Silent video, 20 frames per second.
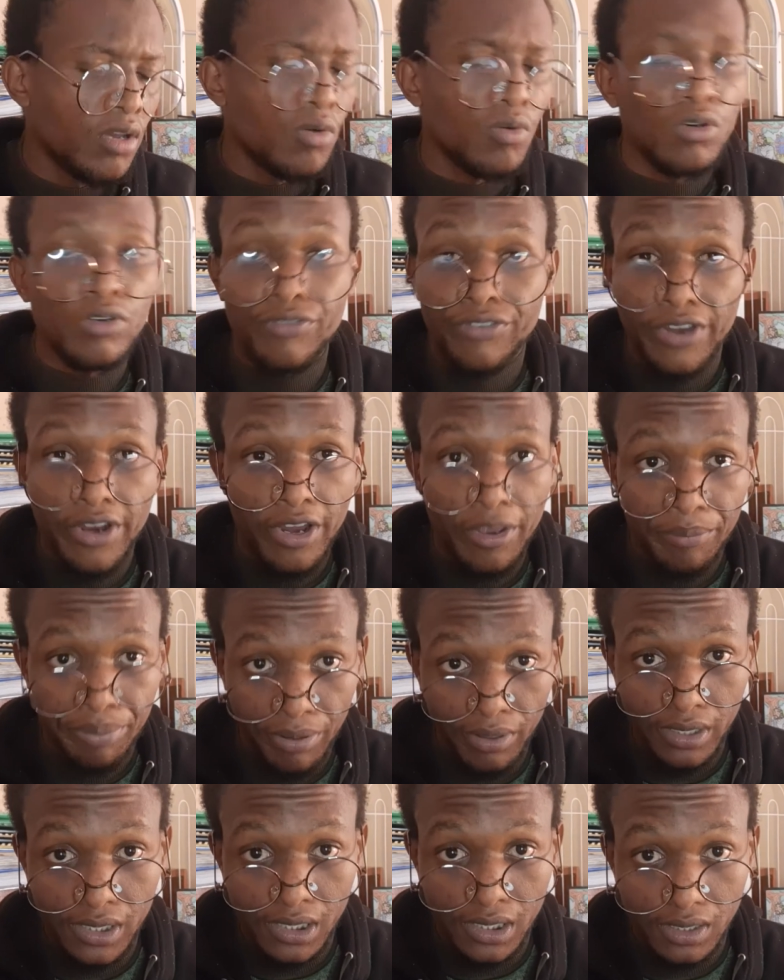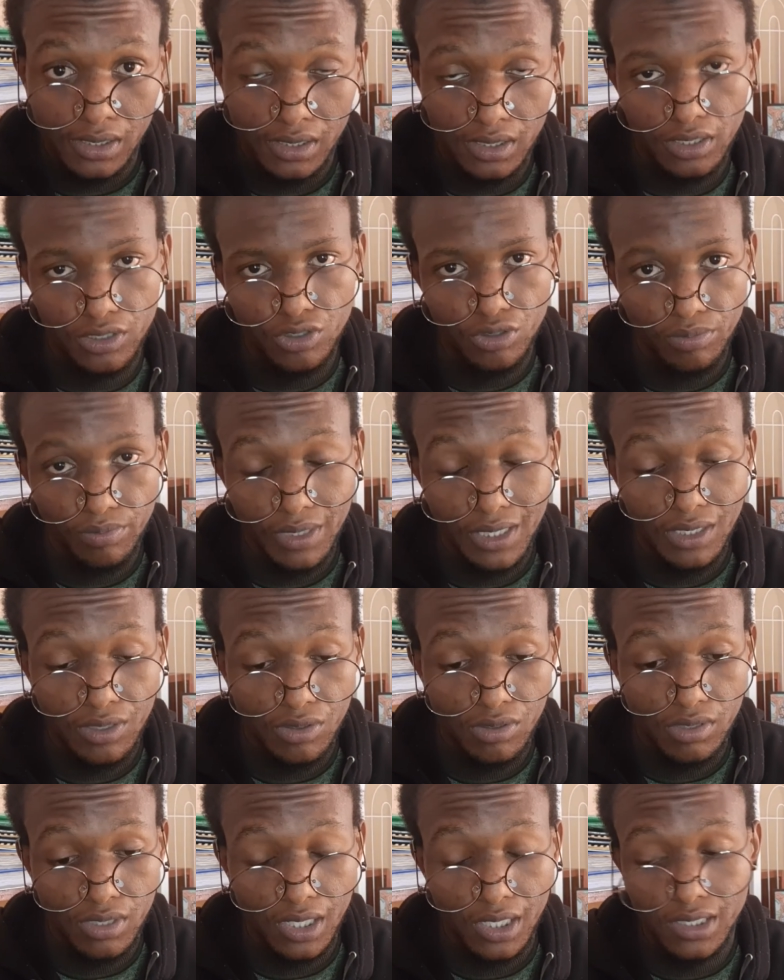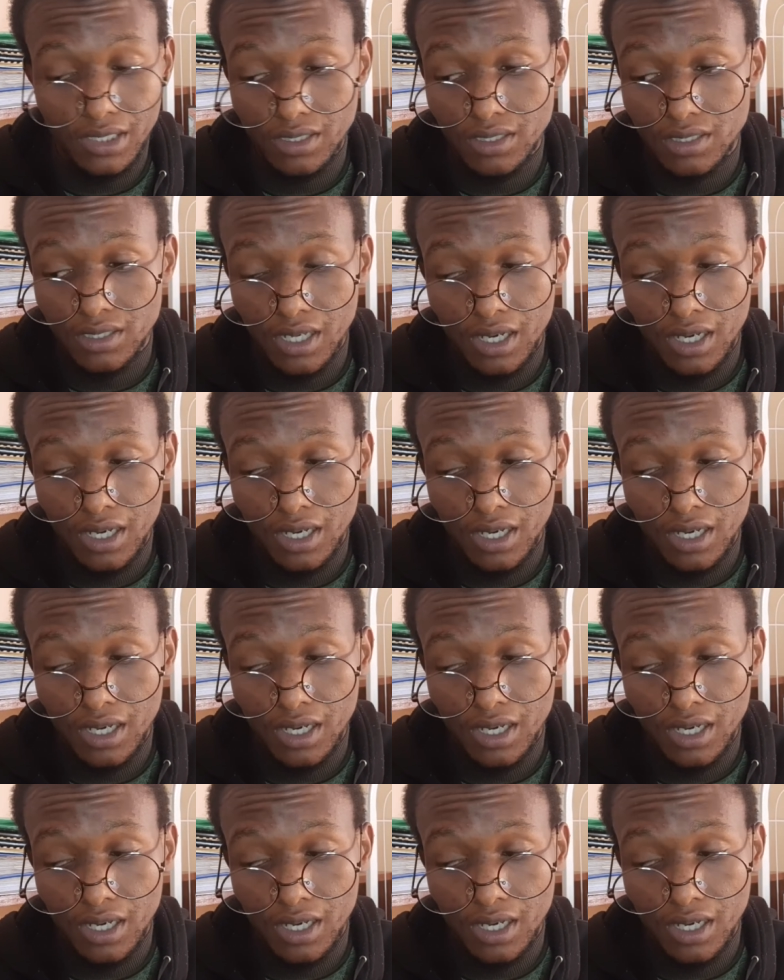Well, very important to me to start a